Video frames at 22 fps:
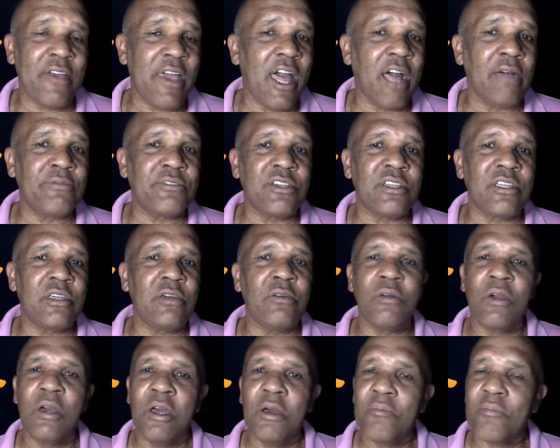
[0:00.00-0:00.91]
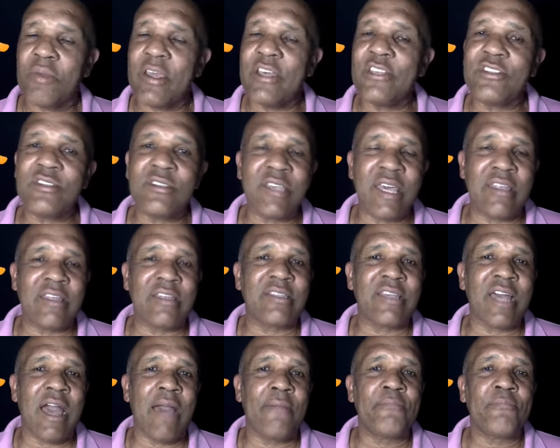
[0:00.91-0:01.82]
help to you, please take the
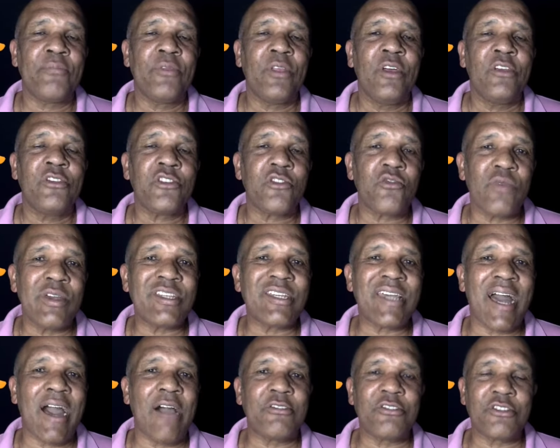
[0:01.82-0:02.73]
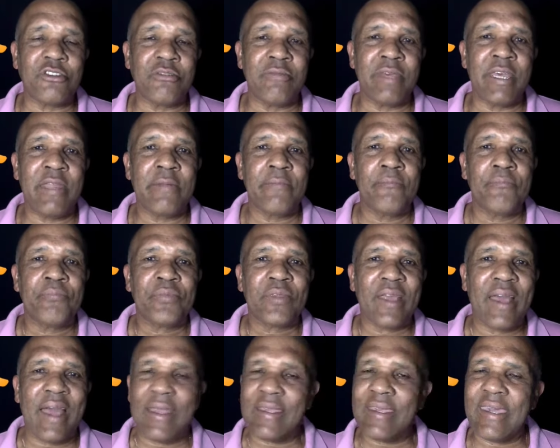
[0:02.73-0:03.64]
time to reach out to me
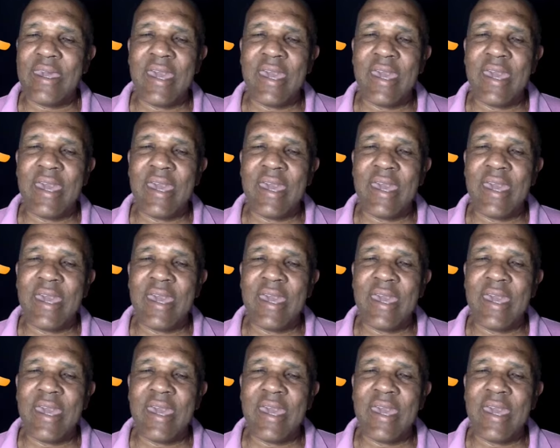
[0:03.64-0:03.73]
at